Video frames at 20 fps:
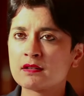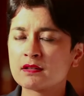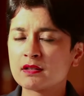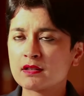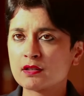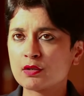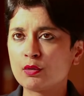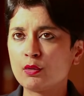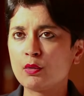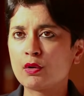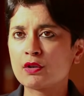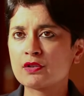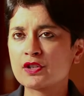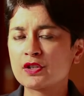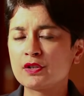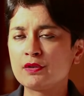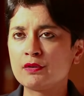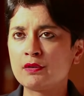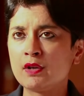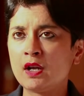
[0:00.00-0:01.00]
to talk
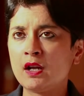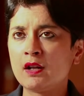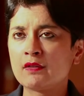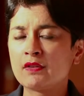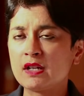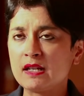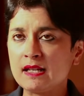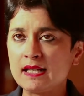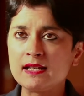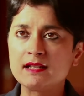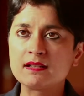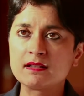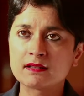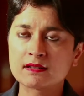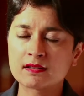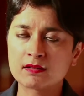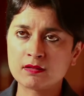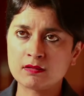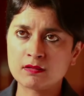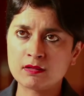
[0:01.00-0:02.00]
to the
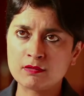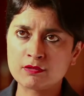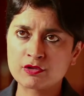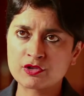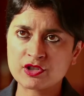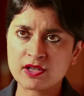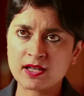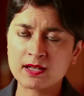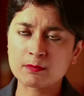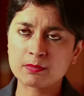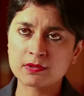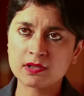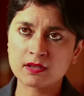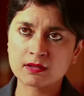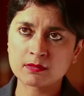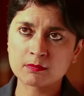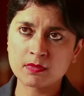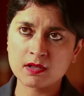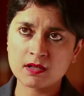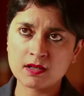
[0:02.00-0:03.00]
leaders who, who shape
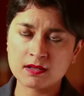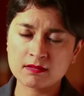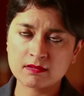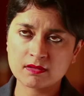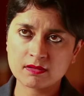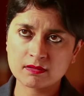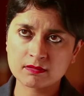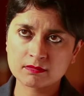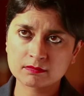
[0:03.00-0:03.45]
young minds.